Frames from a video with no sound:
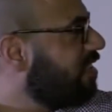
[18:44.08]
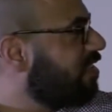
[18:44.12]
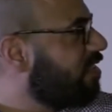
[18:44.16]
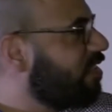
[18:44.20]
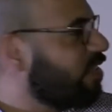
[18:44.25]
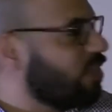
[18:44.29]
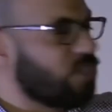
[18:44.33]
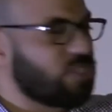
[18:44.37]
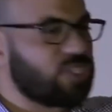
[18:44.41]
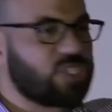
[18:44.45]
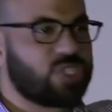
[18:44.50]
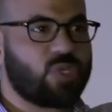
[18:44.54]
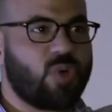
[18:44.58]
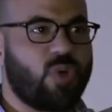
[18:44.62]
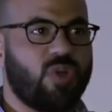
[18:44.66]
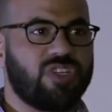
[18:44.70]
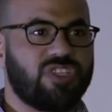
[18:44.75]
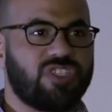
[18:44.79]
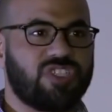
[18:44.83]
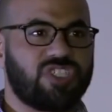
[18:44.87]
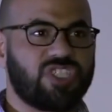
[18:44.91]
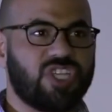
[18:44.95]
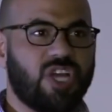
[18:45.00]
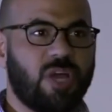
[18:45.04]
this little
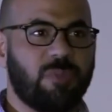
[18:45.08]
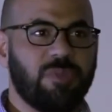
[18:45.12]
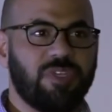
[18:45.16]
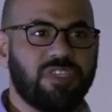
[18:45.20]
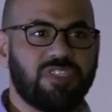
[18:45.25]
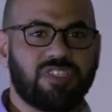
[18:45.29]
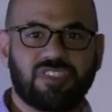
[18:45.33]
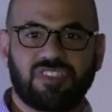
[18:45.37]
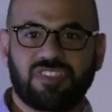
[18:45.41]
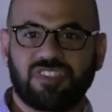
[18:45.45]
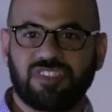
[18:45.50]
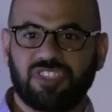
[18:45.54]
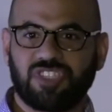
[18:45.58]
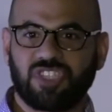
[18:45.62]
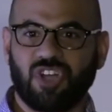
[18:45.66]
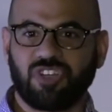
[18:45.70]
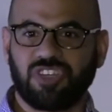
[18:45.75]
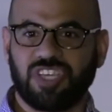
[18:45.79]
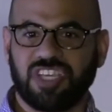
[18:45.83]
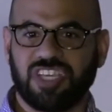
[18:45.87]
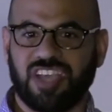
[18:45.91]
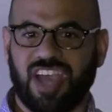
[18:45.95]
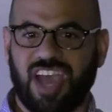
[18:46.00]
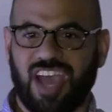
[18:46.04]
short, chubby,
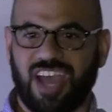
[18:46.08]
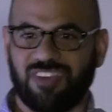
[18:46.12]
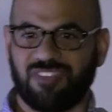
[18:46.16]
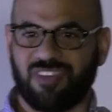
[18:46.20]
chunky guy,